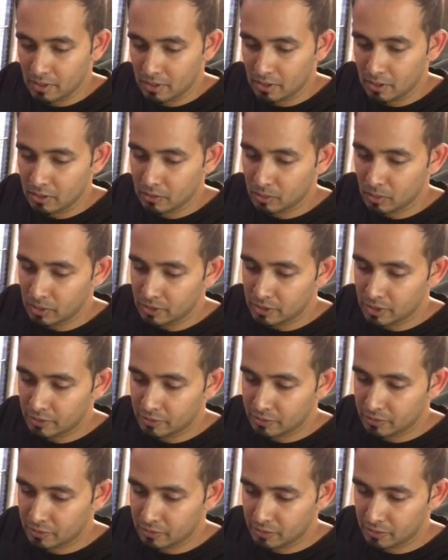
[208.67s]
This will
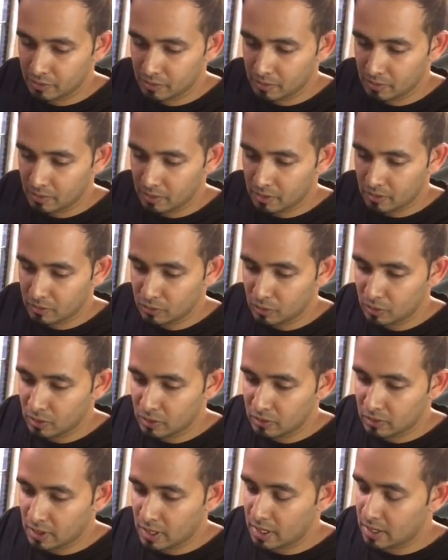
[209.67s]
shift as soon
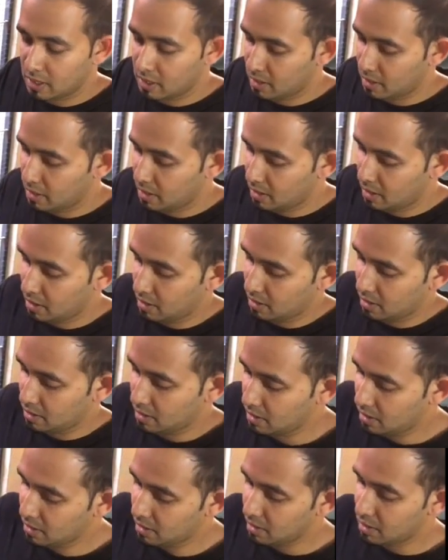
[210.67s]
as
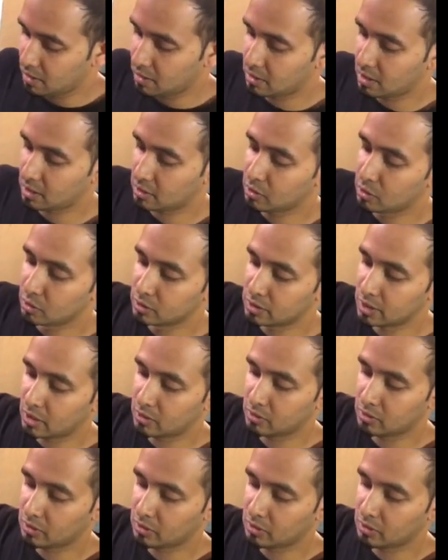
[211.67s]
that goes out.